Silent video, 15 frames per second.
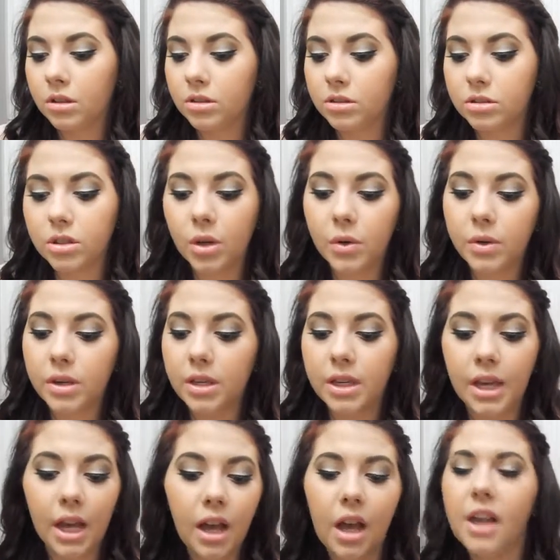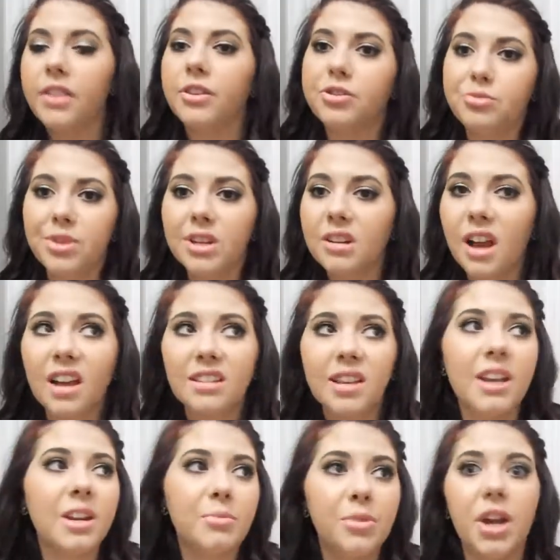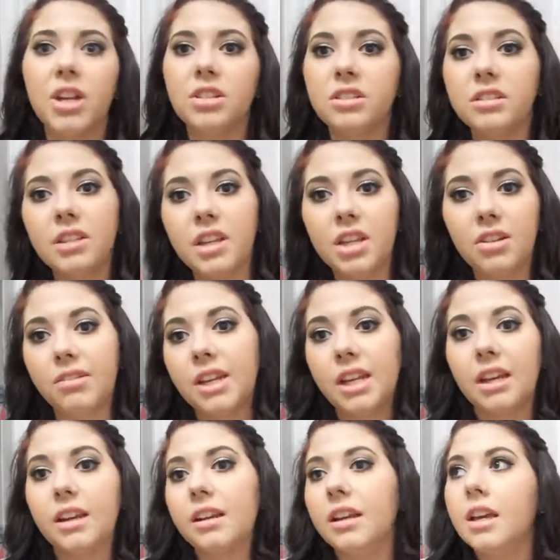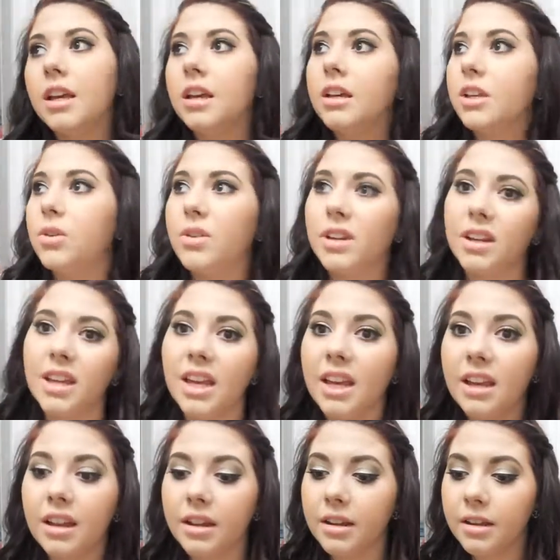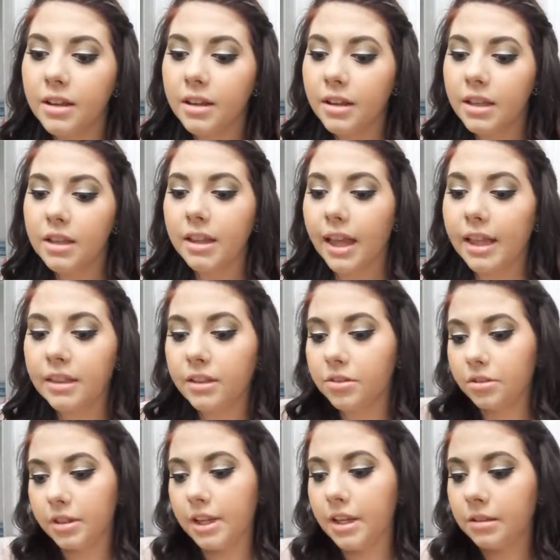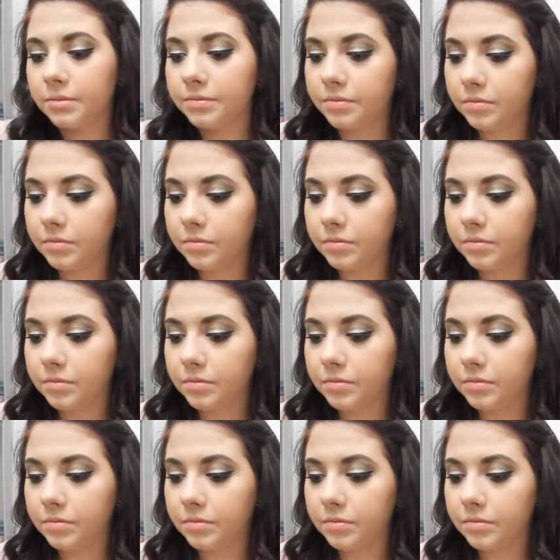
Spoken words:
So yeah, there's really not a ton of brushes that you need. You could get, like, literally,